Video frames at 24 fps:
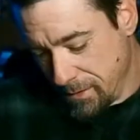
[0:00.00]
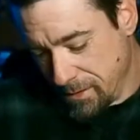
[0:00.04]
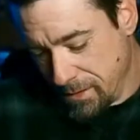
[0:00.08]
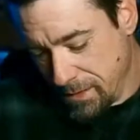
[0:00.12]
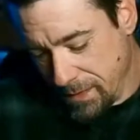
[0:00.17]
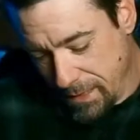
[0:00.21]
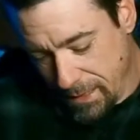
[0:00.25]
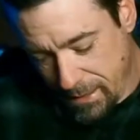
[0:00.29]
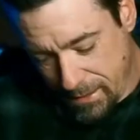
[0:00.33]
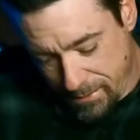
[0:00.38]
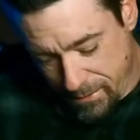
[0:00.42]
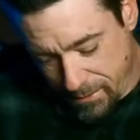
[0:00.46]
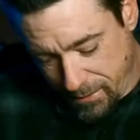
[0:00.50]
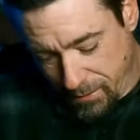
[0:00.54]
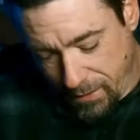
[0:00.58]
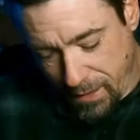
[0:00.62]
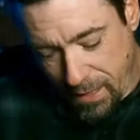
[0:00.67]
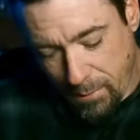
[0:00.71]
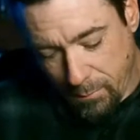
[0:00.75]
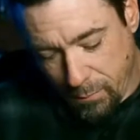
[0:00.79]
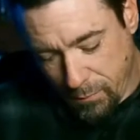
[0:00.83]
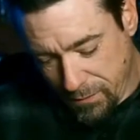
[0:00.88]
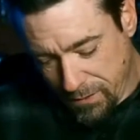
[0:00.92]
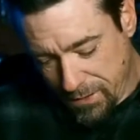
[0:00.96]
the
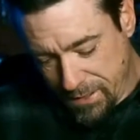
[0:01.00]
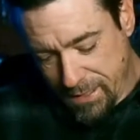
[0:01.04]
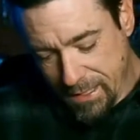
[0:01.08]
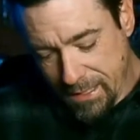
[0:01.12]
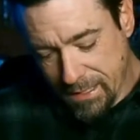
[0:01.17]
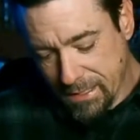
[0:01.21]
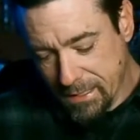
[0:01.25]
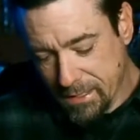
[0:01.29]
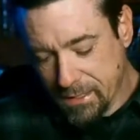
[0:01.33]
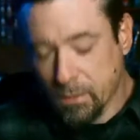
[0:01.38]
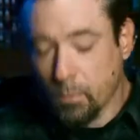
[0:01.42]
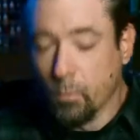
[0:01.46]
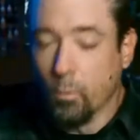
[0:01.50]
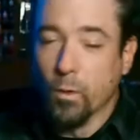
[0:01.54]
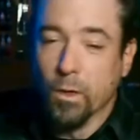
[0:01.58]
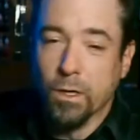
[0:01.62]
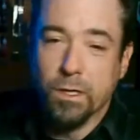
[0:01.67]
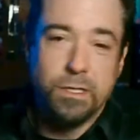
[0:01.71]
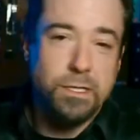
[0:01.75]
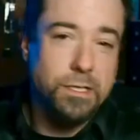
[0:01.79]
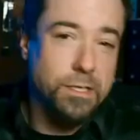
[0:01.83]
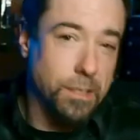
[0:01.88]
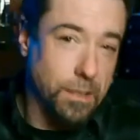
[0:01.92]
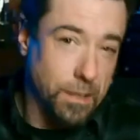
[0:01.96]
label says it's a
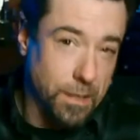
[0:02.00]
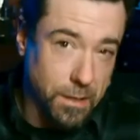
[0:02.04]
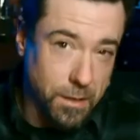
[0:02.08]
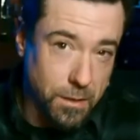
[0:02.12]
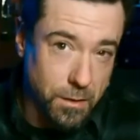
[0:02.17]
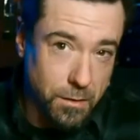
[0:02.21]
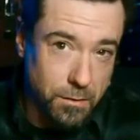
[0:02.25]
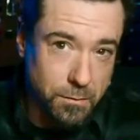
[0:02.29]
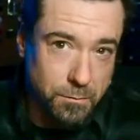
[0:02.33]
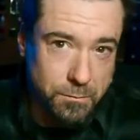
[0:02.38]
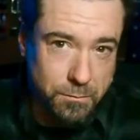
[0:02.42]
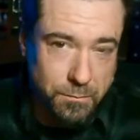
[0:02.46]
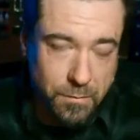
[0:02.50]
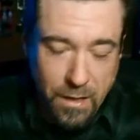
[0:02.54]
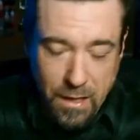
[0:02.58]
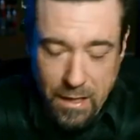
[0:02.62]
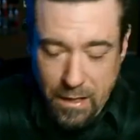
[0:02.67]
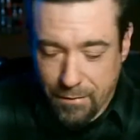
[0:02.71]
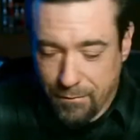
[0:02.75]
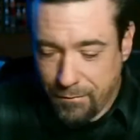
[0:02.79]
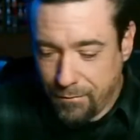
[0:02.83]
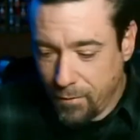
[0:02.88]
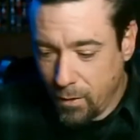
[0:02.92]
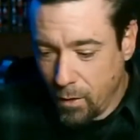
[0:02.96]
wood slicker.
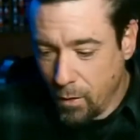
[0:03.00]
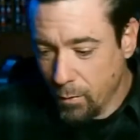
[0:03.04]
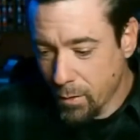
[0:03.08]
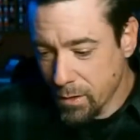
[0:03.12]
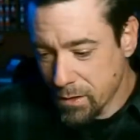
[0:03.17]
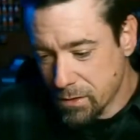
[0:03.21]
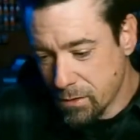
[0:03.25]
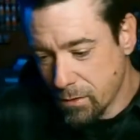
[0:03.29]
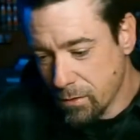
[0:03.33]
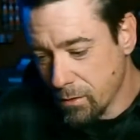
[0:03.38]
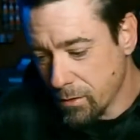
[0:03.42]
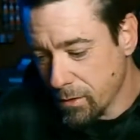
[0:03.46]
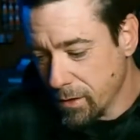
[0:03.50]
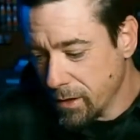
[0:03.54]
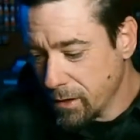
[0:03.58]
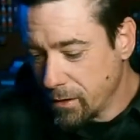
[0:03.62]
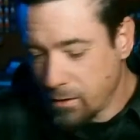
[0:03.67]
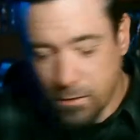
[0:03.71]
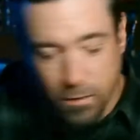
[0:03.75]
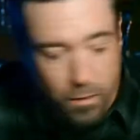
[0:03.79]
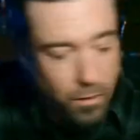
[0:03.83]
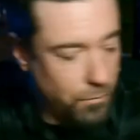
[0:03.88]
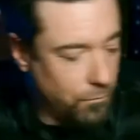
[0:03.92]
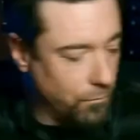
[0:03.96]
I've always heard
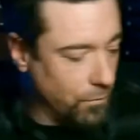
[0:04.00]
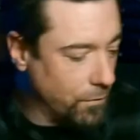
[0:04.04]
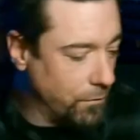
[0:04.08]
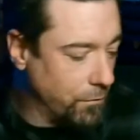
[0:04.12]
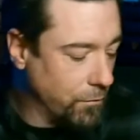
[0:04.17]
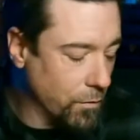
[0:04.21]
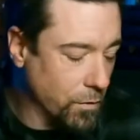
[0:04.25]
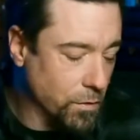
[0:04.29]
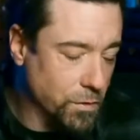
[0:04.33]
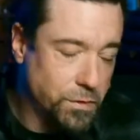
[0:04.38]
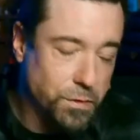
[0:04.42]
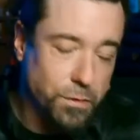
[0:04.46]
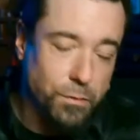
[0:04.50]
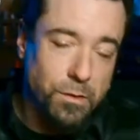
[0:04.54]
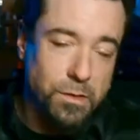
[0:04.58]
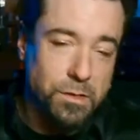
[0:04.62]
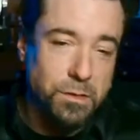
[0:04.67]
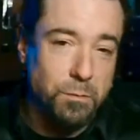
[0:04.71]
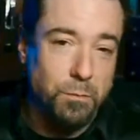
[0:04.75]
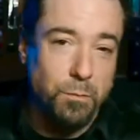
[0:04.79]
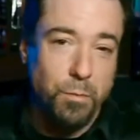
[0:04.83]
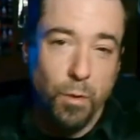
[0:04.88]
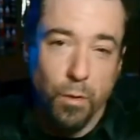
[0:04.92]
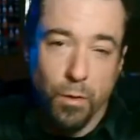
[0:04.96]
it referred
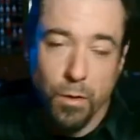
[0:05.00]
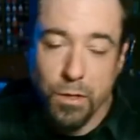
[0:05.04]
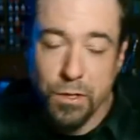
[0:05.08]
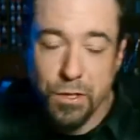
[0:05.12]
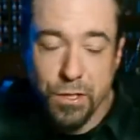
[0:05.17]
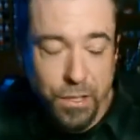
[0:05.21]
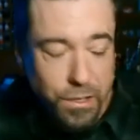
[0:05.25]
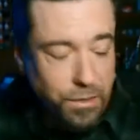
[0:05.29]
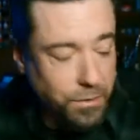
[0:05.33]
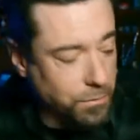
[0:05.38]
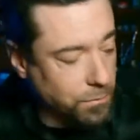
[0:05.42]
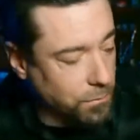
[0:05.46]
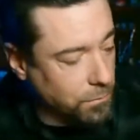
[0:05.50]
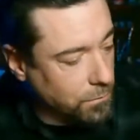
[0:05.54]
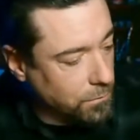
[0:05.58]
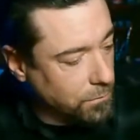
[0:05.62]
to as a burnishing